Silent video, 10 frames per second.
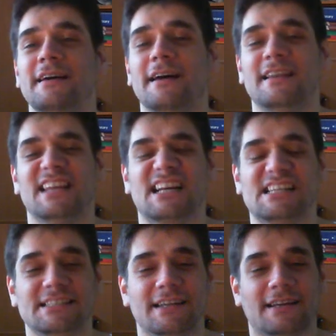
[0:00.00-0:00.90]
and the
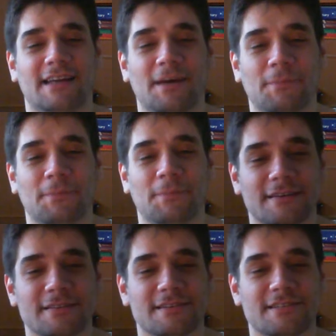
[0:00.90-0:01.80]
Klingon Empire
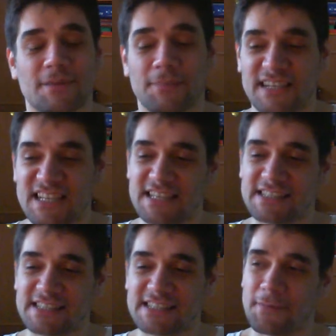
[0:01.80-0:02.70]
is the
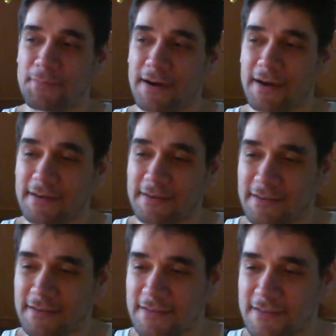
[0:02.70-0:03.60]
Japanese Empire,
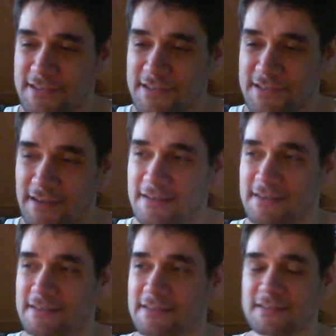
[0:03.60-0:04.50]
and the
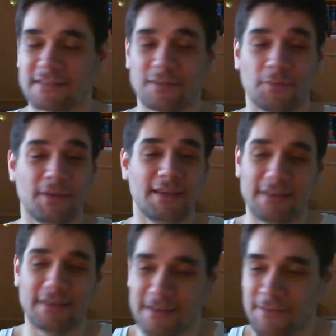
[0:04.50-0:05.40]
Chinese is the
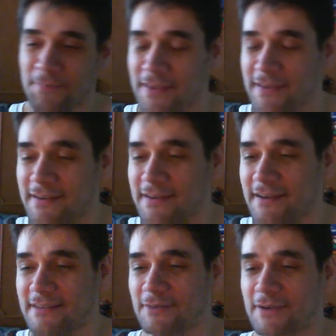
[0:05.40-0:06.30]
Dominion,
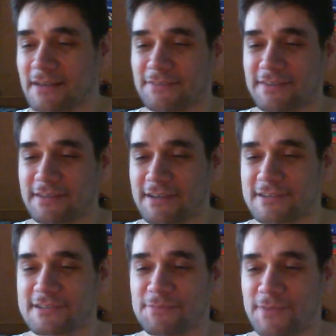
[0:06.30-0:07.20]
and the United
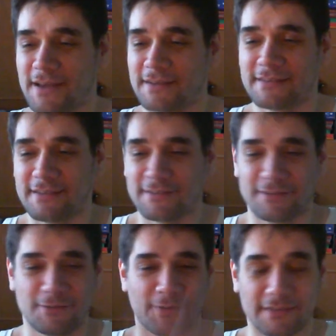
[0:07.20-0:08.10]
Federation of Planets
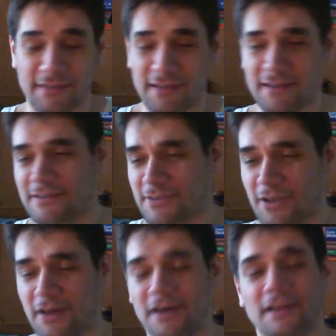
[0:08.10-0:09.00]
is USA, and
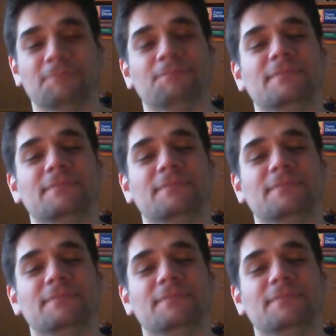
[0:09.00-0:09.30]
so on.